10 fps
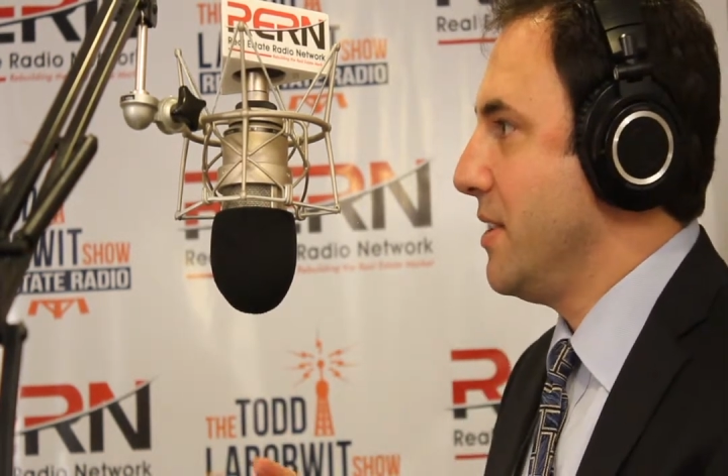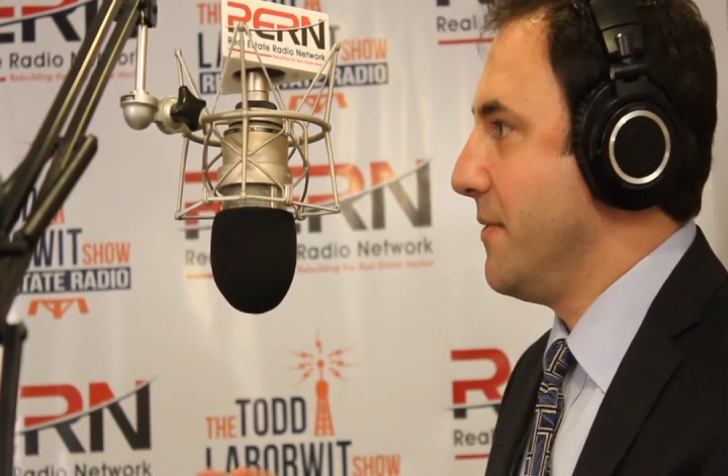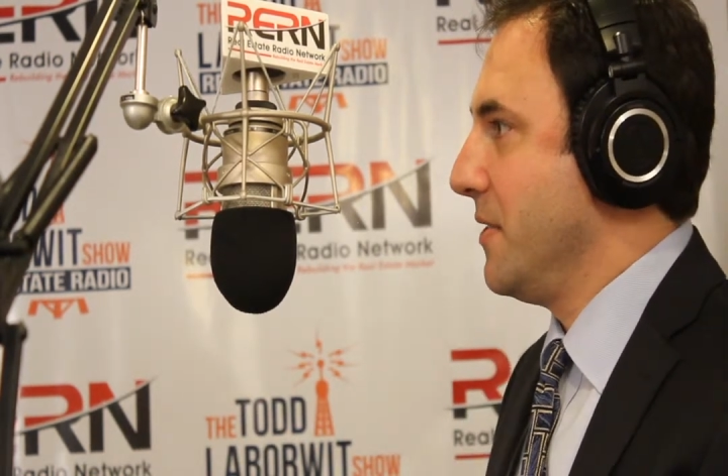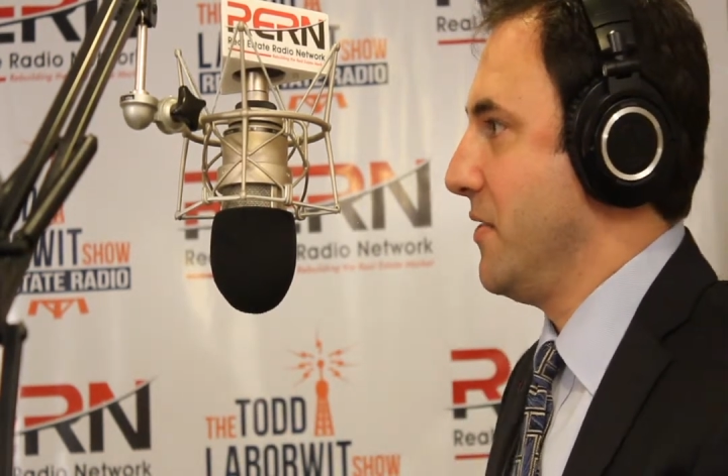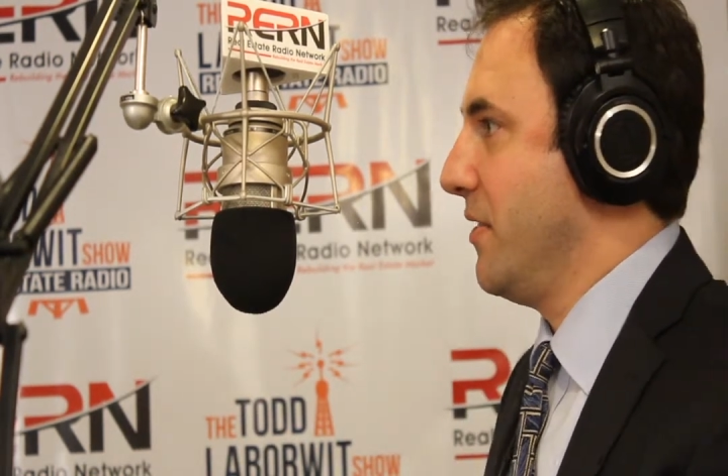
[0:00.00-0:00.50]

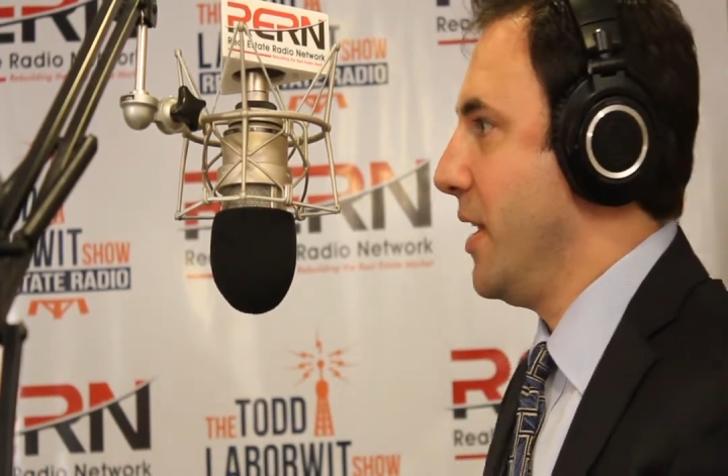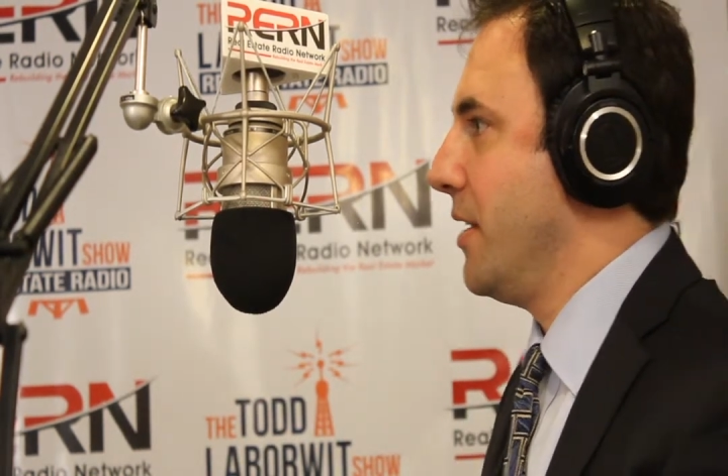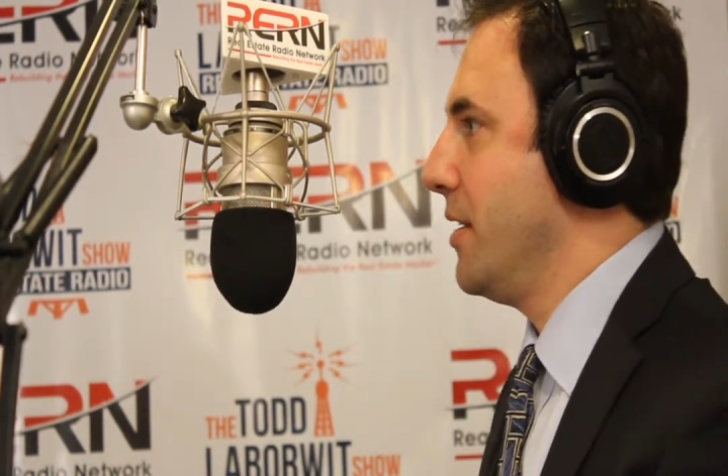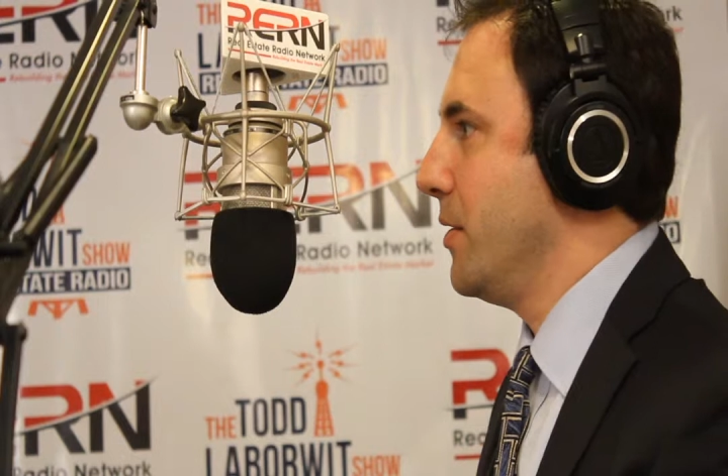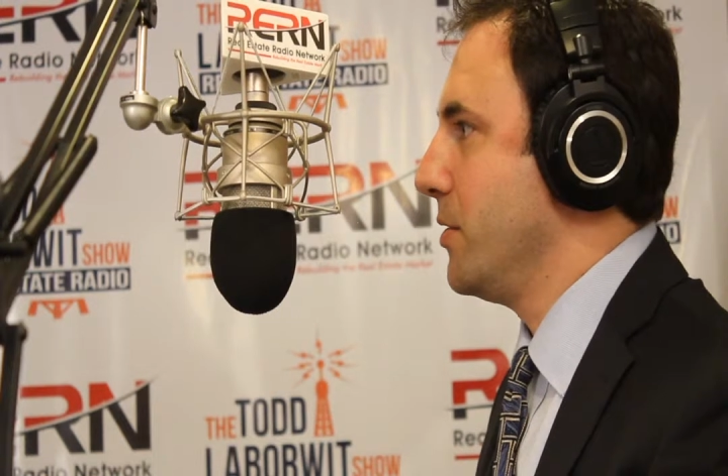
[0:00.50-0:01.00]
different
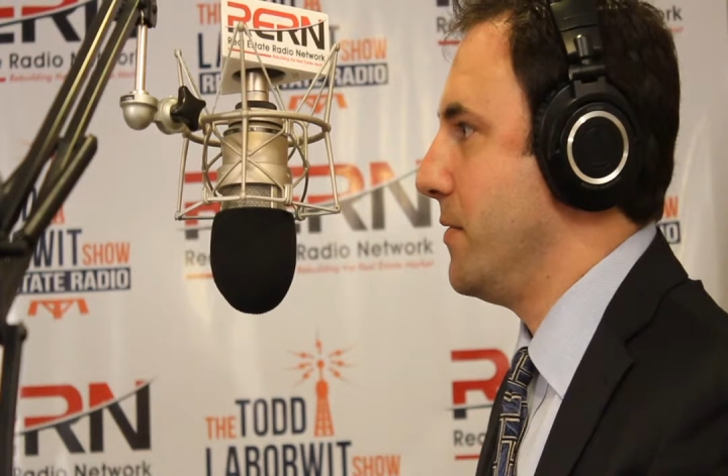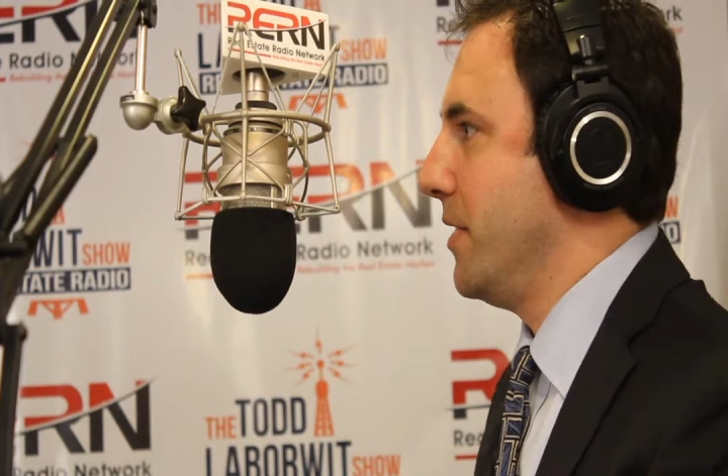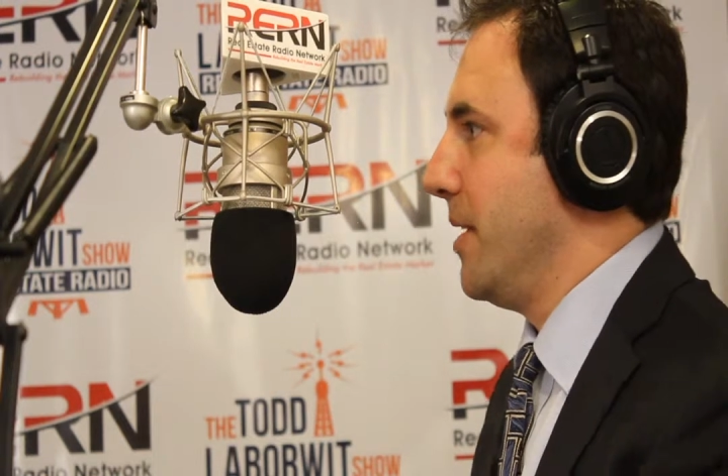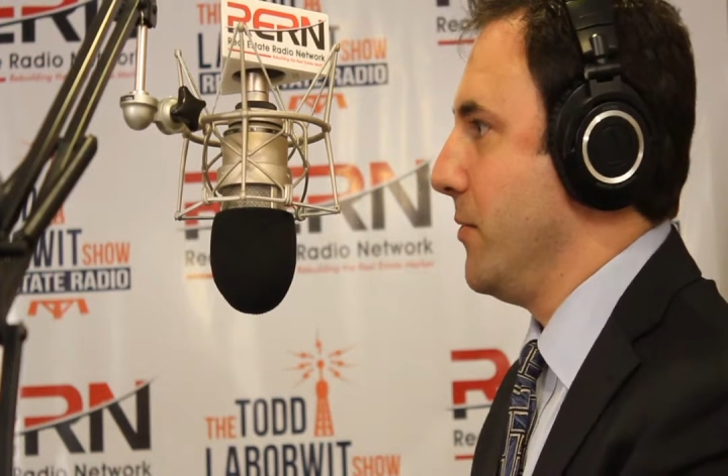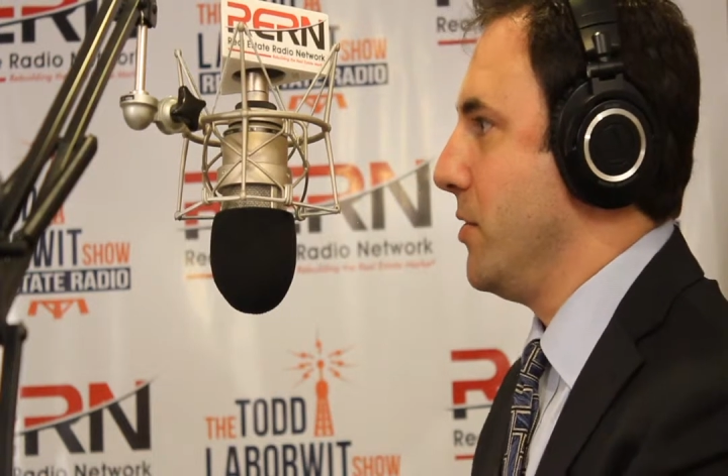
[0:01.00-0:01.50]
scenarios for
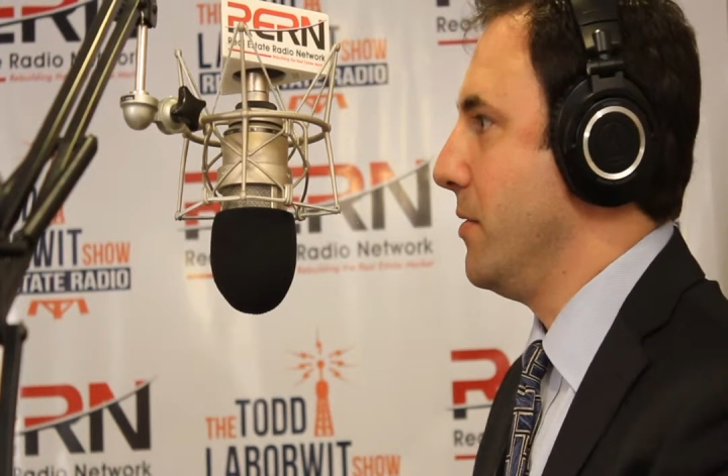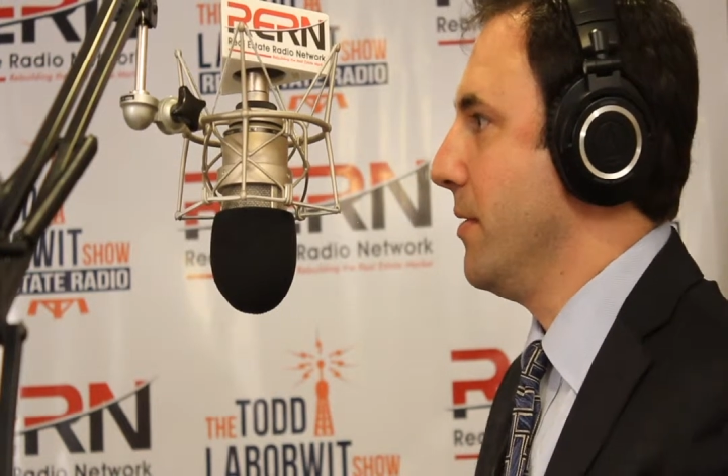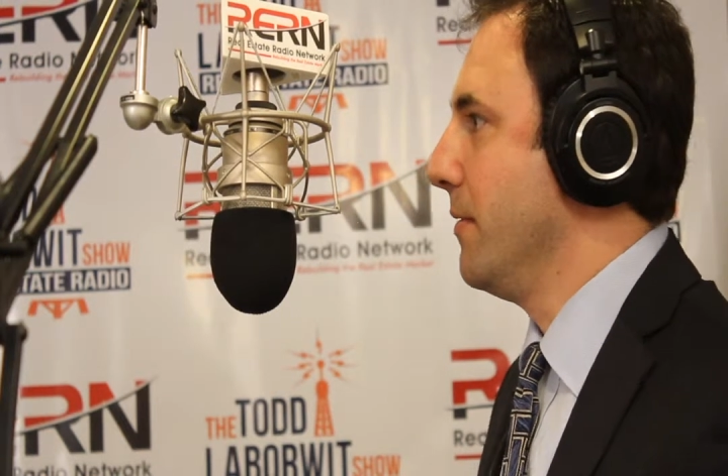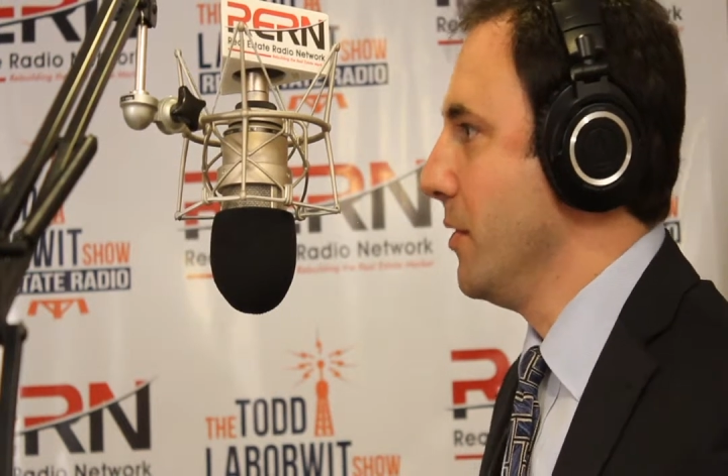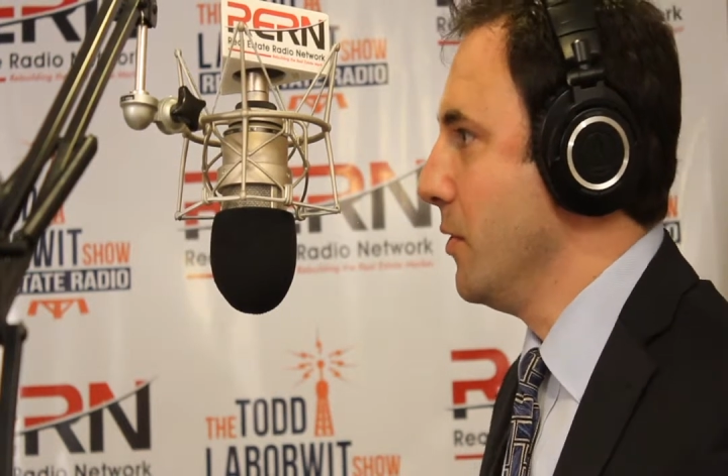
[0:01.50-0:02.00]
them to
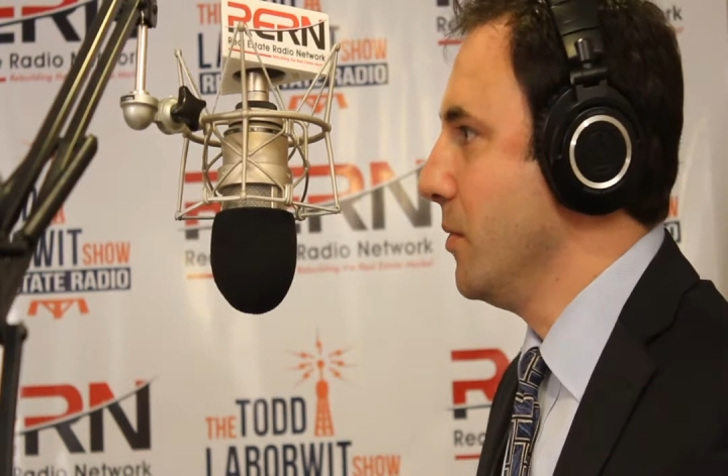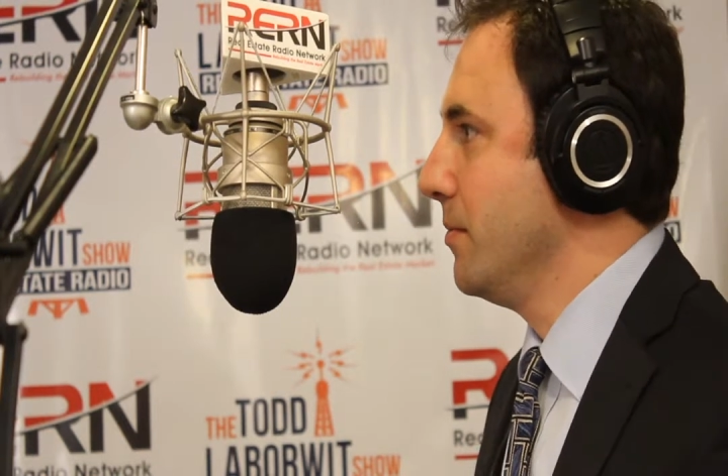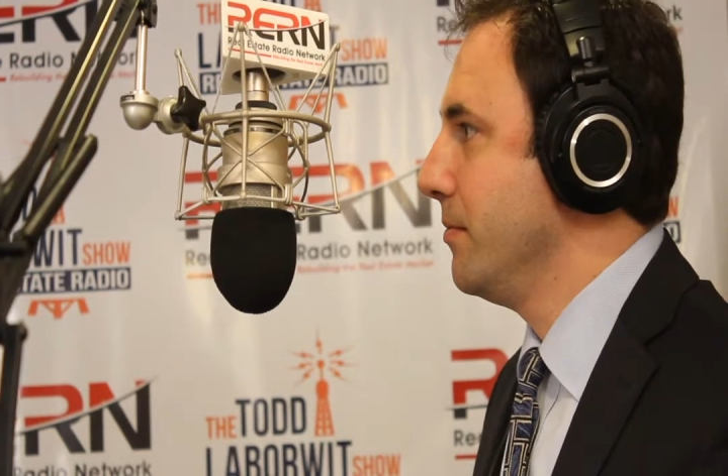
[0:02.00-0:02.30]
review